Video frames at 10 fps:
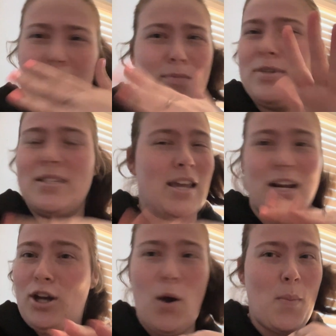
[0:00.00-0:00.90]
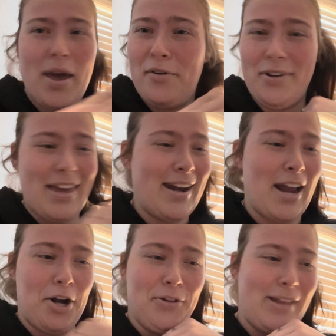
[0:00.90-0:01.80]
I'm just like, nope, I don't get it.
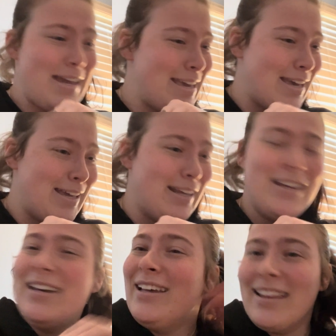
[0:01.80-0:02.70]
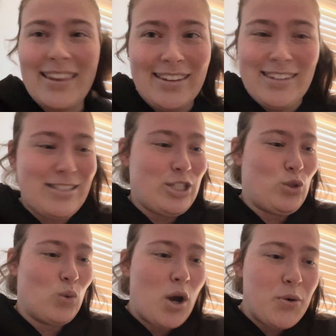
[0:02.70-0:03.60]
I don't like it. Like, this is
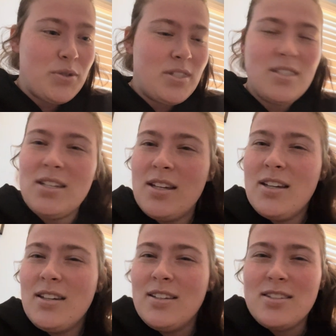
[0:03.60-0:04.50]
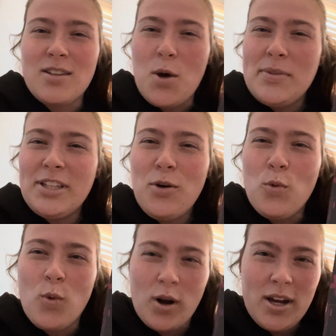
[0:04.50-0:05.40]
gross. So I'm a little
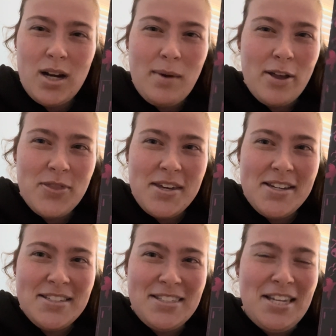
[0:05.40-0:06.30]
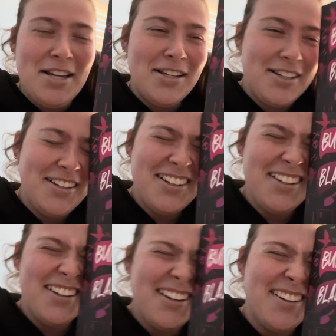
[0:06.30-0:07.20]
worried about this.
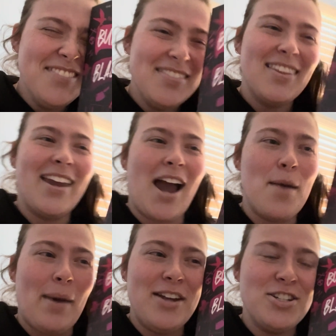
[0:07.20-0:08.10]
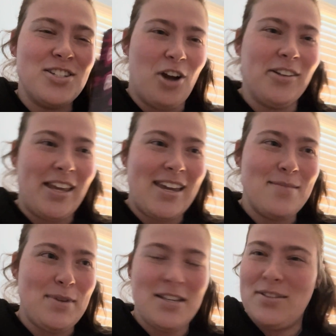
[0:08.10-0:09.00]
Like, I might just not like it
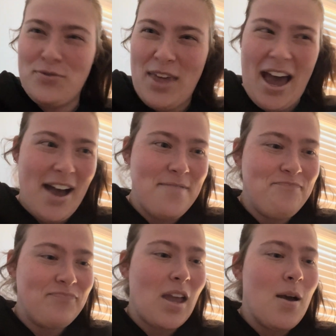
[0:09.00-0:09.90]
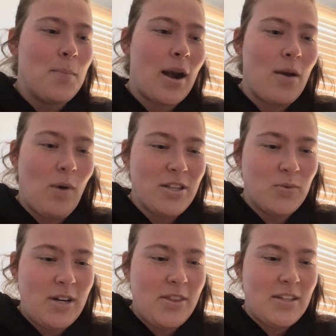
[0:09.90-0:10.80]
because of that. But I was
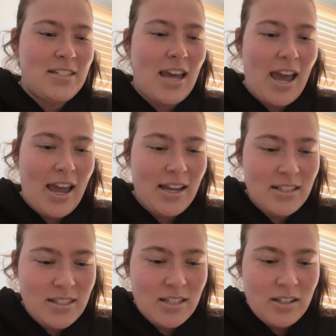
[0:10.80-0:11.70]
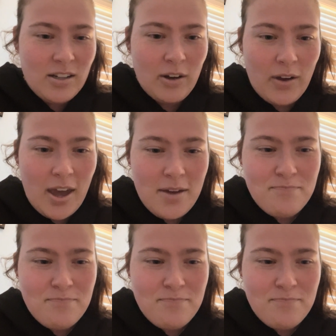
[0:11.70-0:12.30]
reading the tags, okay?